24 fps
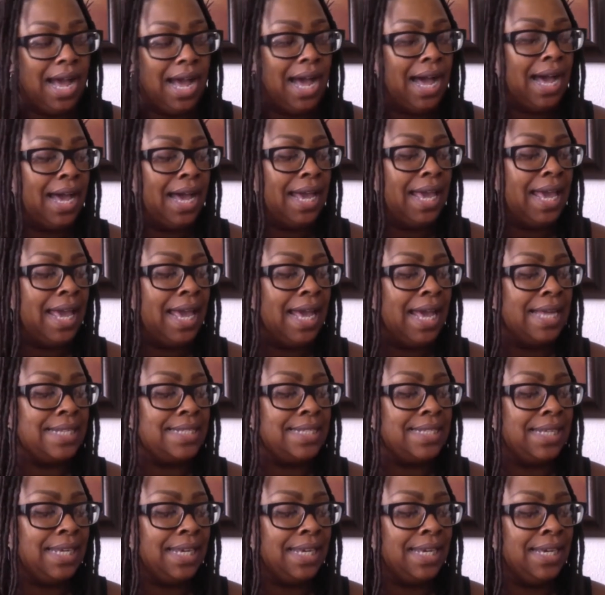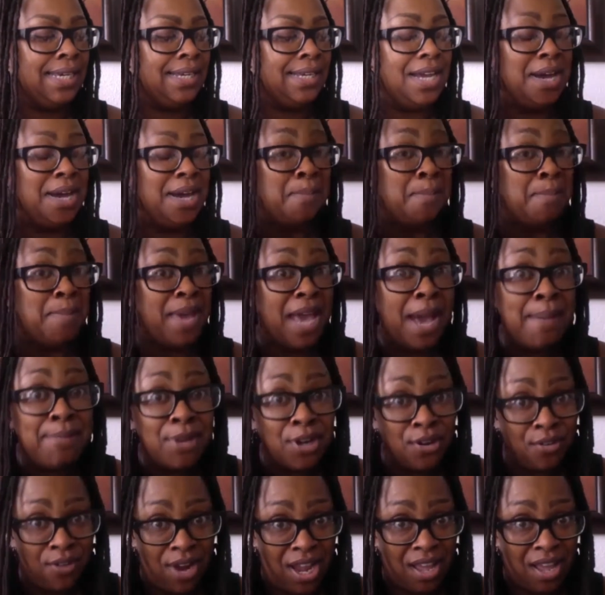I had to get a
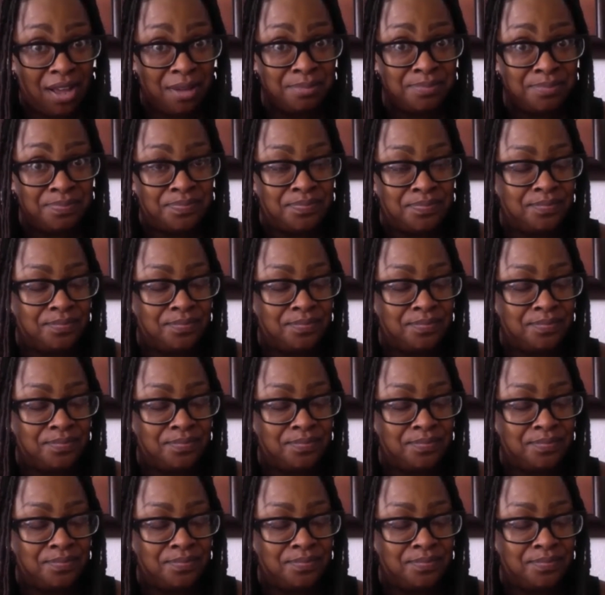mammogram,